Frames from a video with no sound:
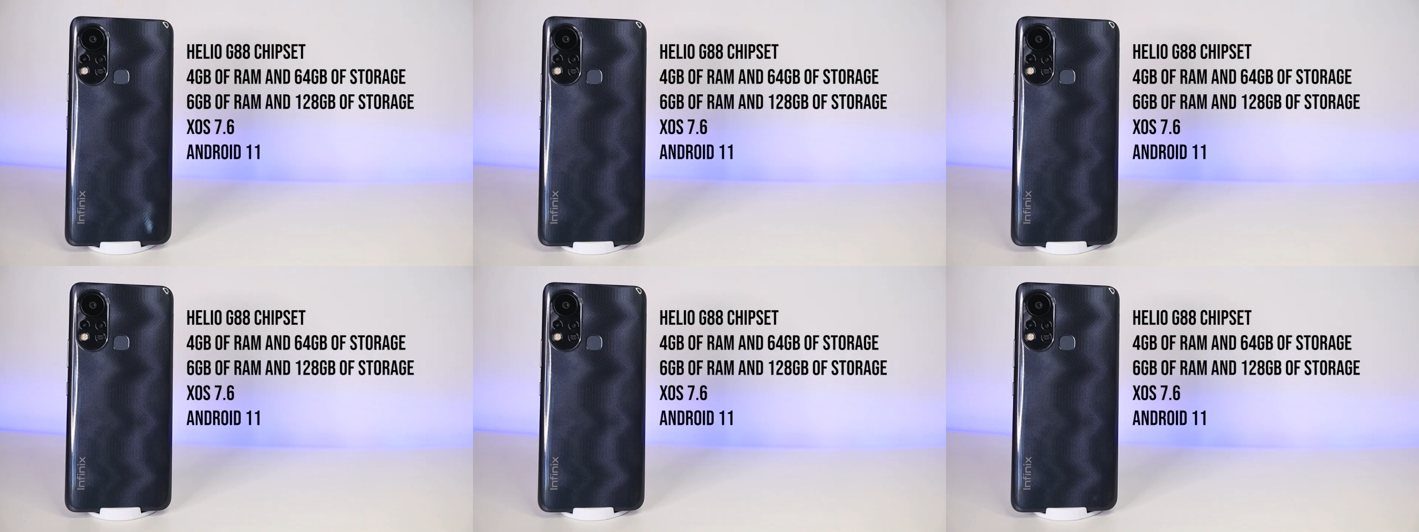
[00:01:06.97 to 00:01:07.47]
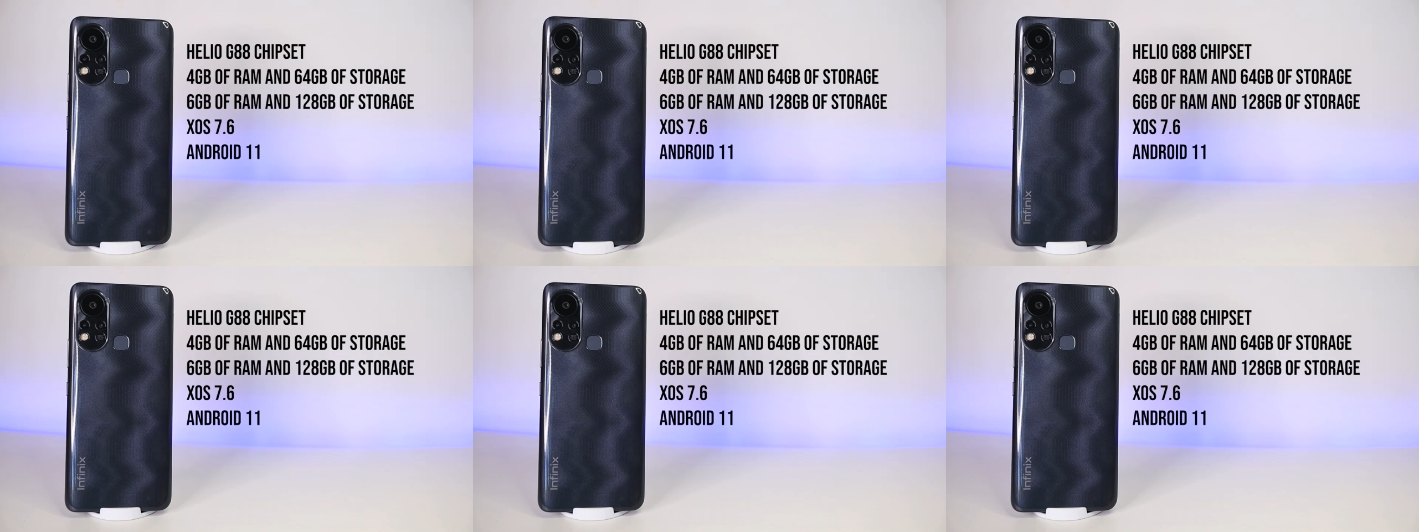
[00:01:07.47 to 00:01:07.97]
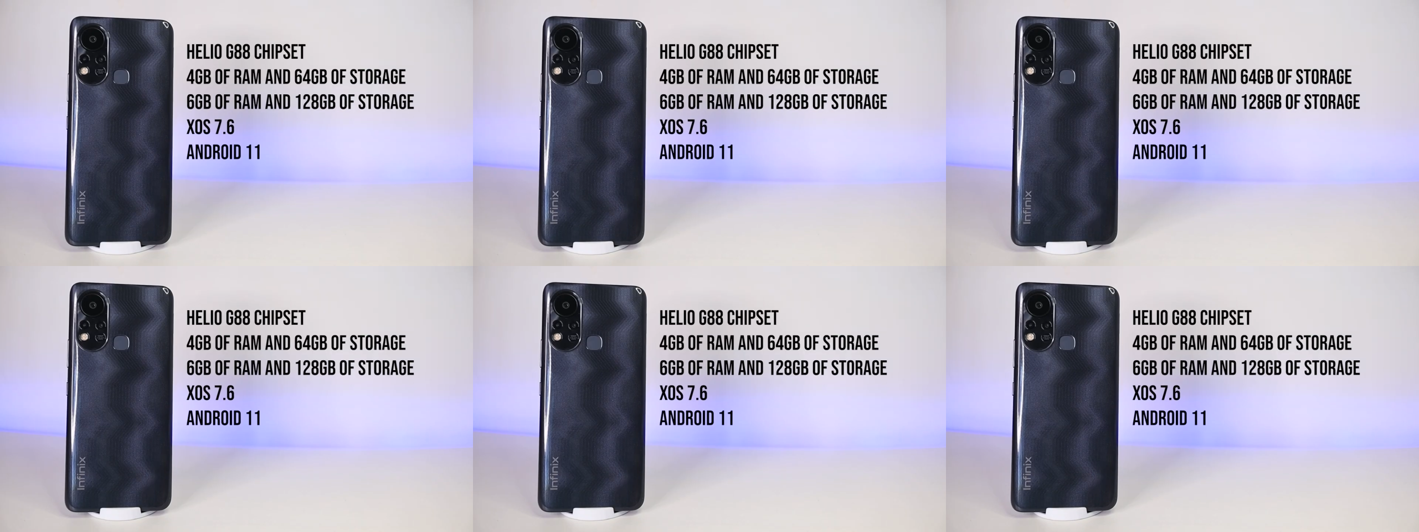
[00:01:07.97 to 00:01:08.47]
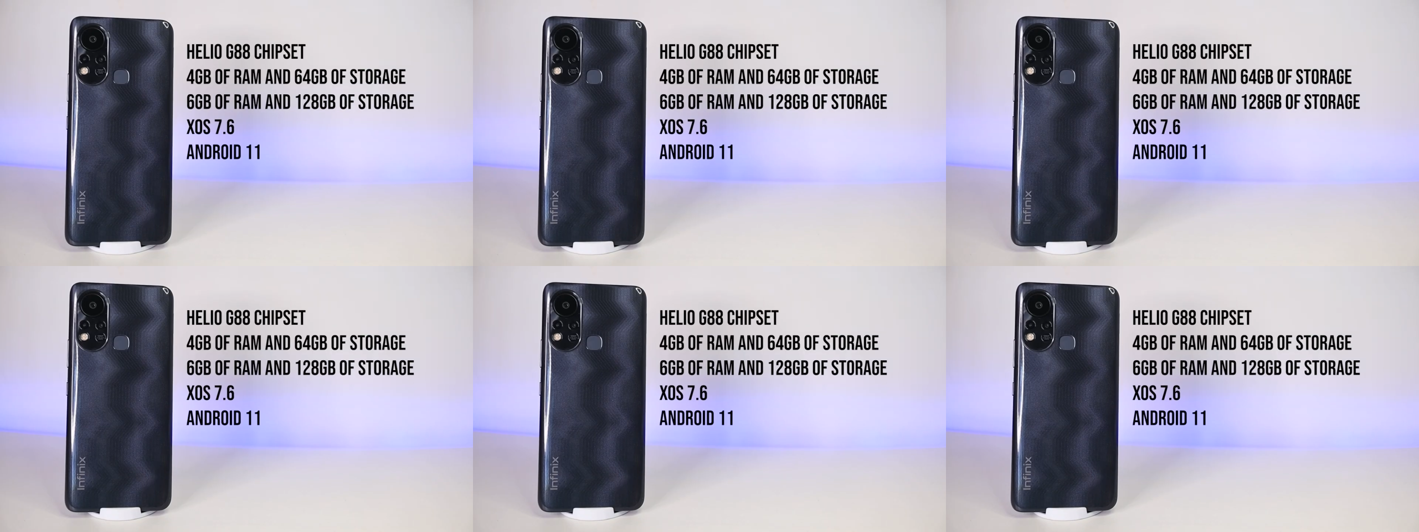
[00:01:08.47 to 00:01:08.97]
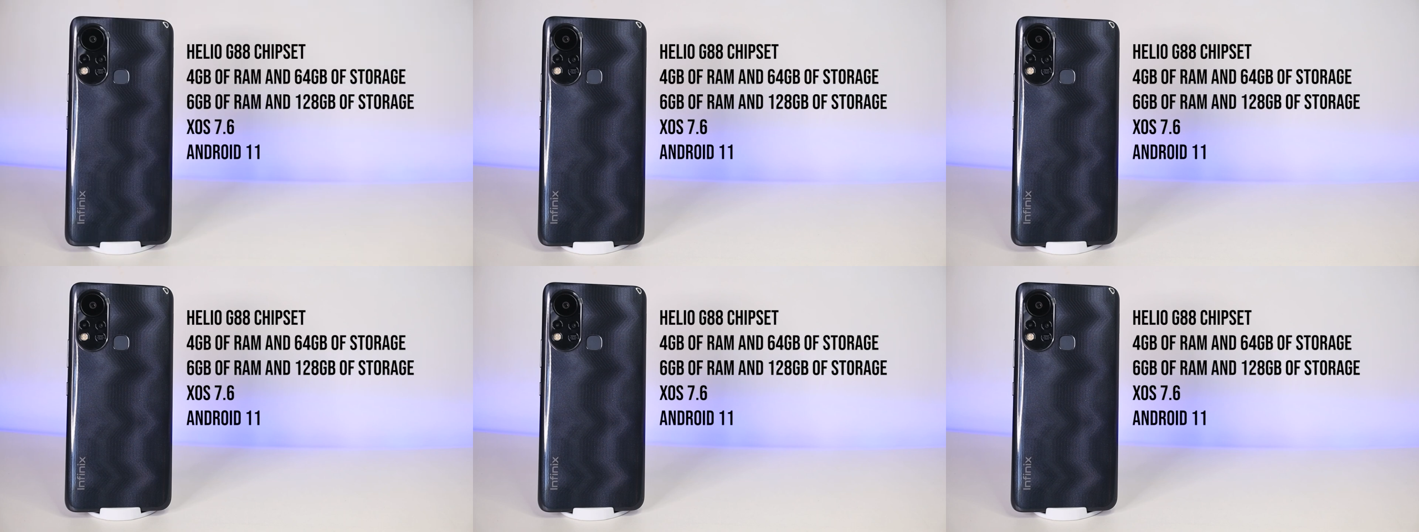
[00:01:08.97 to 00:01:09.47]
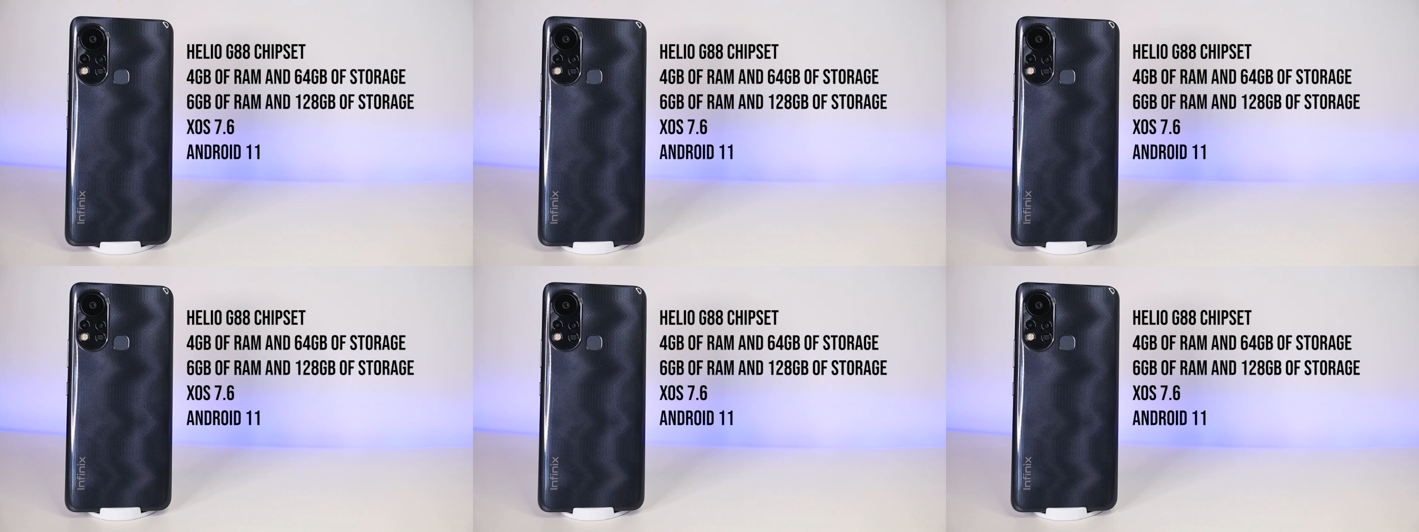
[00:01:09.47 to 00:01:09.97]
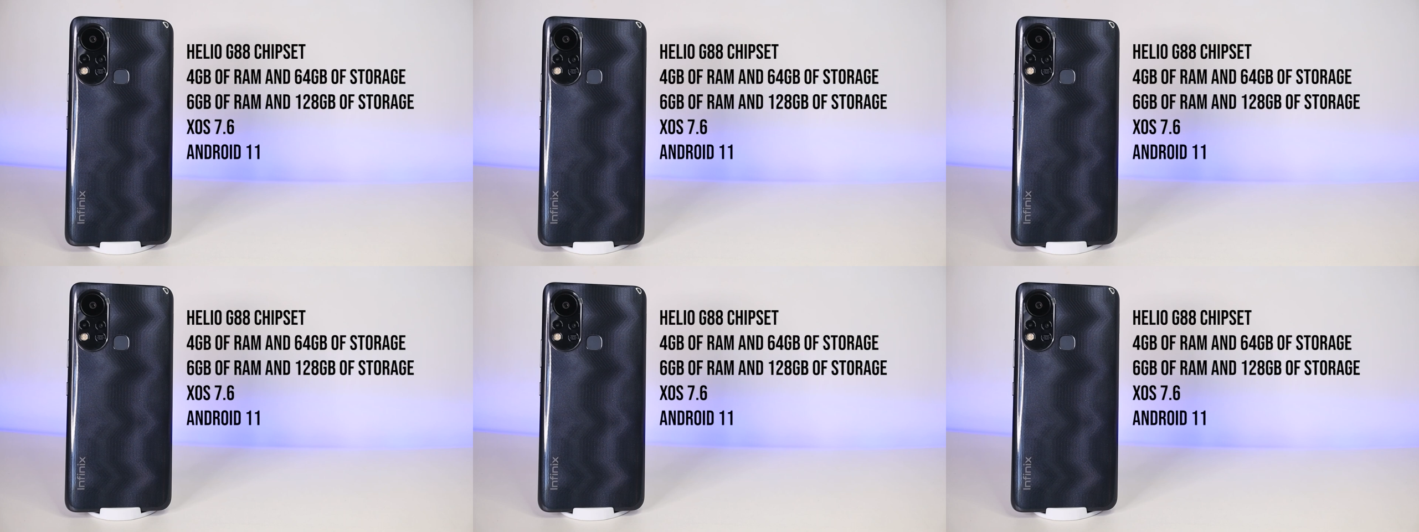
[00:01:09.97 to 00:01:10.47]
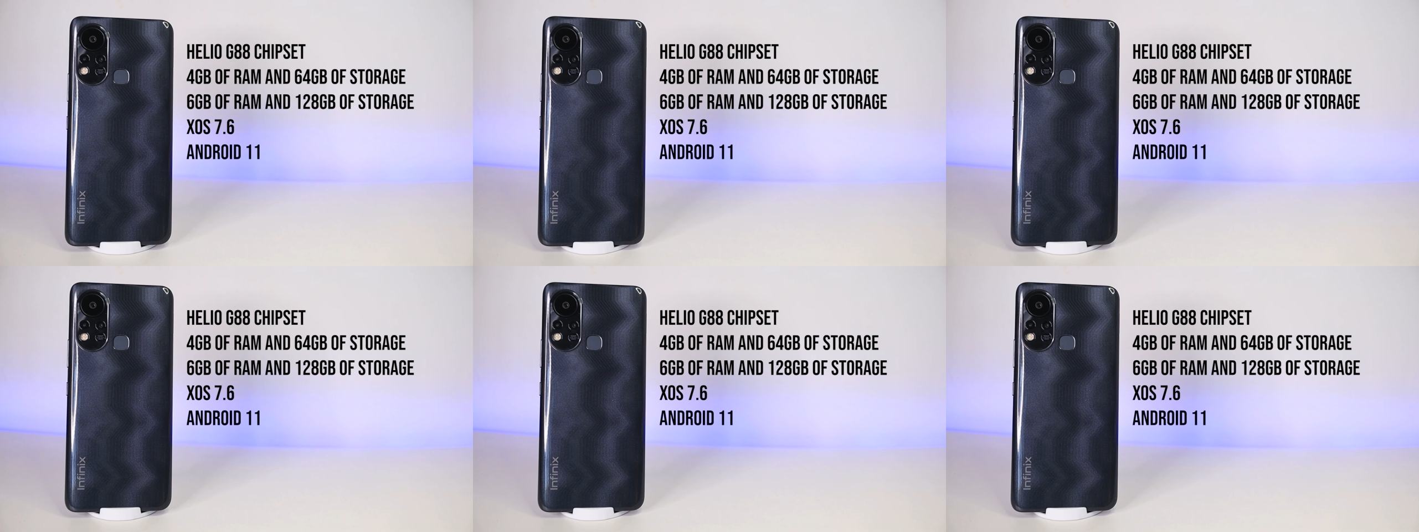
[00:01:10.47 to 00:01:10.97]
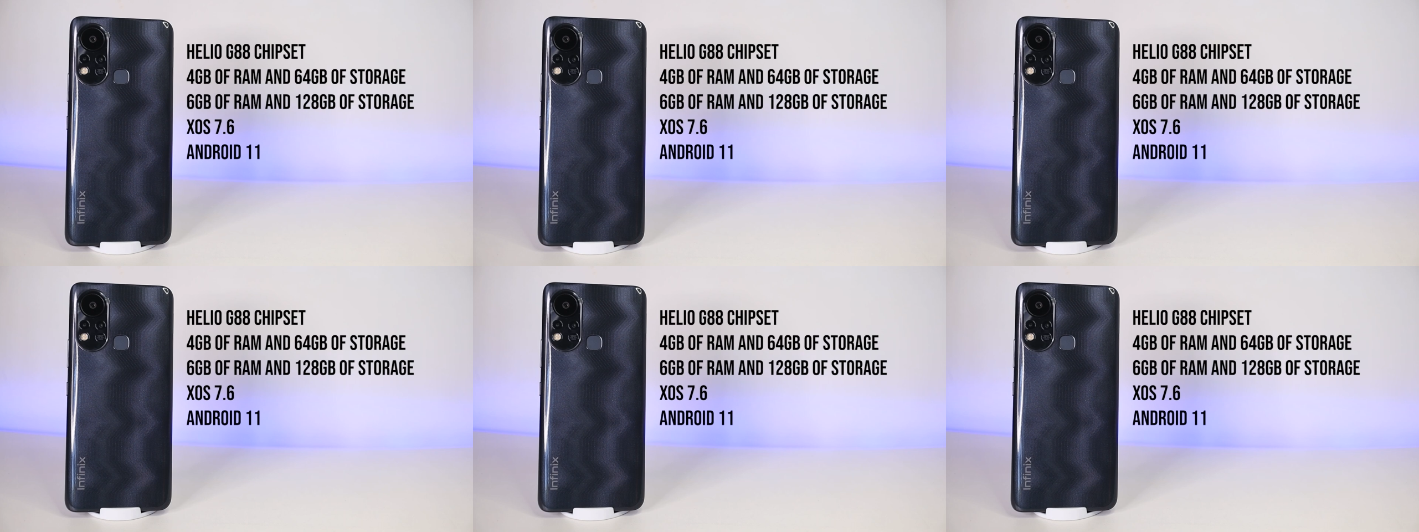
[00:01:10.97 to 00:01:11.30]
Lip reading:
Nobody's mouth can be seen.